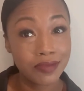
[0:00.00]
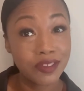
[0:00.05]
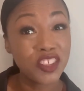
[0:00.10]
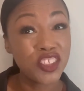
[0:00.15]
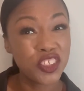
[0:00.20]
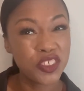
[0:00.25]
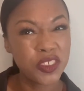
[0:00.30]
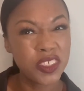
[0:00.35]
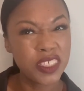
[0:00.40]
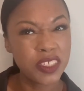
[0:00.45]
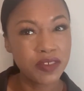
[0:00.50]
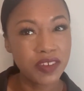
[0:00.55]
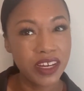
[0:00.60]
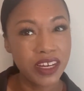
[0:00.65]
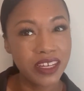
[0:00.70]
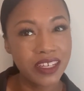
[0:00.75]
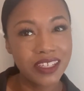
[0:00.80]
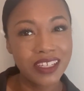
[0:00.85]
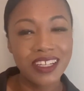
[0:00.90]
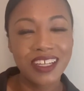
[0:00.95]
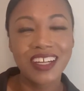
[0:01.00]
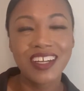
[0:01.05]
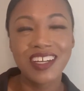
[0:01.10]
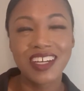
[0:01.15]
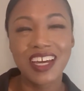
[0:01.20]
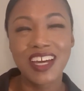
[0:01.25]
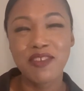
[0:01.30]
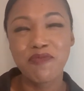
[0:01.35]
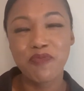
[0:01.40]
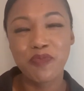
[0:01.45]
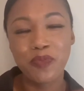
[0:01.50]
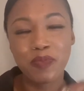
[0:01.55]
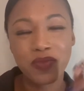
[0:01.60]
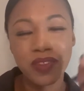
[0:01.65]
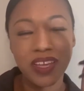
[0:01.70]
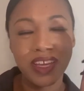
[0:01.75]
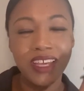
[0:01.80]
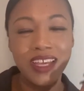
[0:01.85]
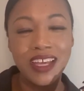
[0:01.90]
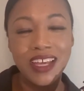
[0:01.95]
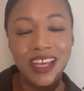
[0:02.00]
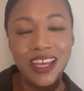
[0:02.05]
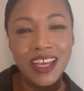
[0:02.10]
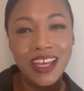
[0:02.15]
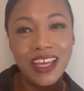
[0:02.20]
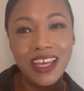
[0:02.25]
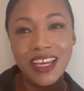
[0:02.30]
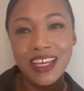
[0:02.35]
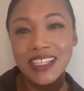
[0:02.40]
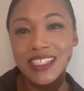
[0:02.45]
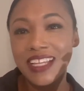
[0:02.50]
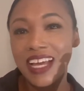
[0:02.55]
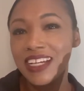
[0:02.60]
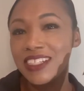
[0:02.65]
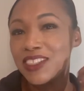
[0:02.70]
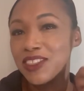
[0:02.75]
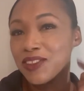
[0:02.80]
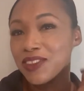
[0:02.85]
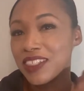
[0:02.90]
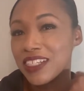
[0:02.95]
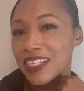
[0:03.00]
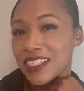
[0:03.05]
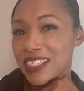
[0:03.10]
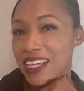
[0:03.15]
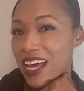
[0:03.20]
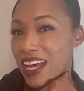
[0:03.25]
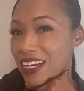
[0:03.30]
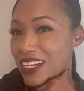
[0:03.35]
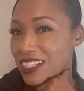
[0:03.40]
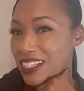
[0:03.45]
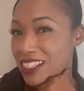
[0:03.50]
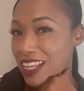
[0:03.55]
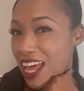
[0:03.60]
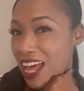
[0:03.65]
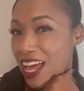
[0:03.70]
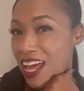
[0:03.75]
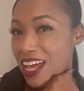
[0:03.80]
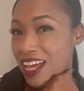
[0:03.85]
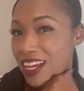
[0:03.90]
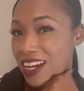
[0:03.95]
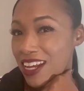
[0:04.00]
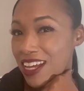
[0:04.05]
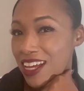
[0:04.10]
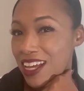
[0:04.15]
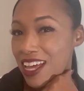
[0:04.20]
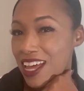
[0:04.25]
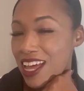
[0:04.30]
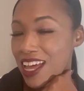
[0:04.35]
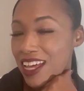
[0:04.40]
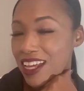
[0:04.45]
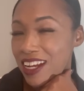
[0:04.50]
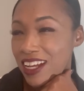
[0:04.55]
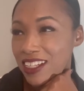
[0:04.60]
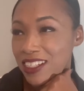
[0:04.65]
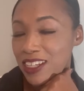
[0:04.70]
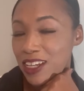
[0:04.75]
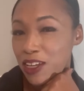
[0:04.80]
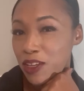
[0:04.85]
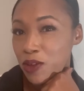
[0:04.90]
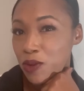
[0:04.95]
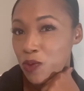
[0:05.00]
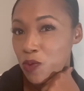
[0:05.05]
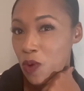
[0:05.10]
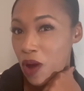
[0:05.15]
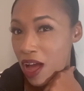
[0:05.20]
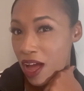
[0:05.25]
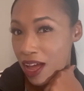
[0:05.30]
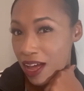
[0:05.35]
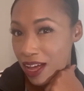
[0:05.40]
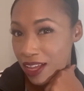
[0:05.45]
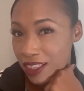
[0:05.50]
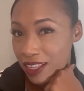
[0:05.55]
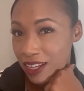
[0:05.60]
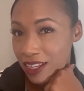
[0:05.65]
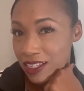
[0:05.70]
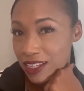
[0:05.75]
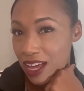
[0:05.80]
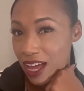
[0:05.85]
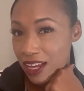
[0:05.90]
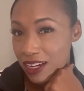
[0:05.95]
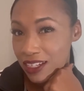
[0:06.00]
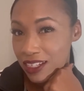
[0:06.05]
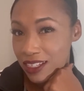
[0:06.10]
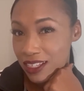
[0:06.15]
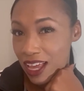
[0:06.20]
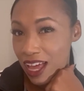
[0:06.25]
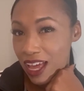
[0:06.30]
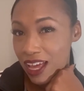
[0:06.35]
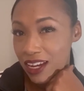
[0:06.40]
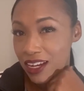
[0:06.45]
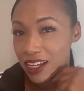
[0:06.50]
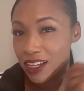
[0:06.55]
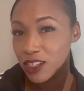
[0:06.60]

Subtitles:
Juicy, right? Okay. It's not juicy, it's kind of sad, and I'll tell you why I think it's kind of sad.